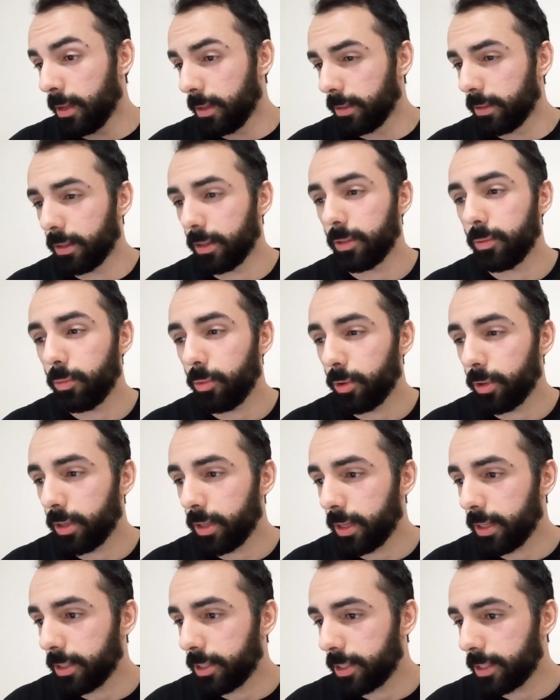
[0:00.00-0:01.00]
Third word
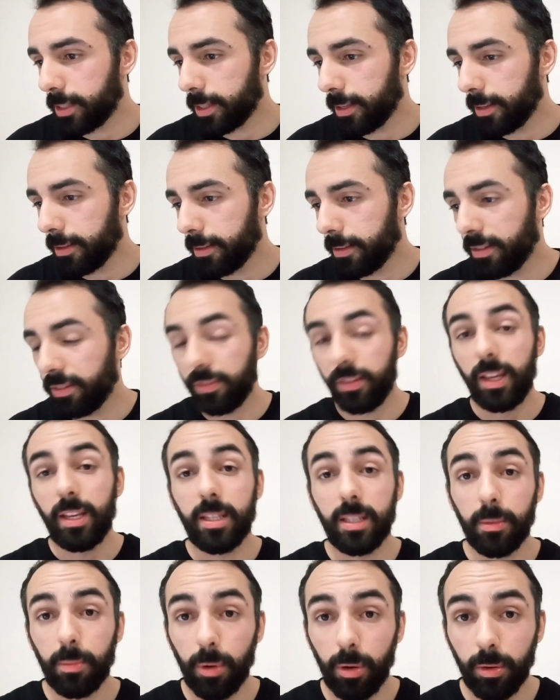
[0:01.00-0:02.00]
is
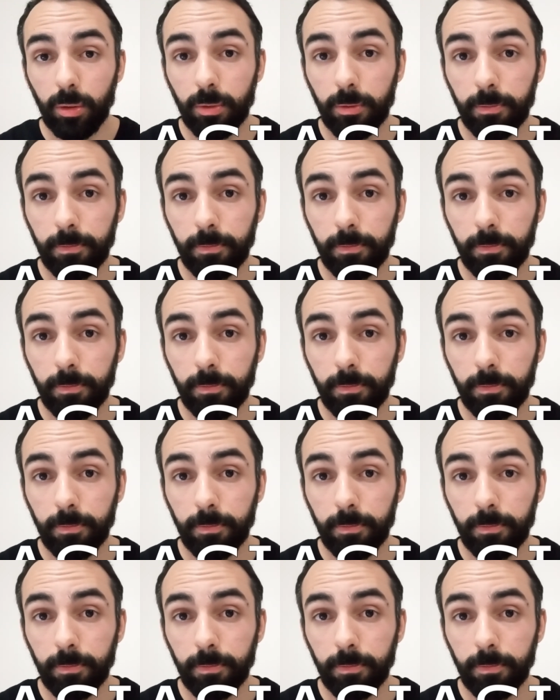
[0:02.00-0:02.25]
feasible.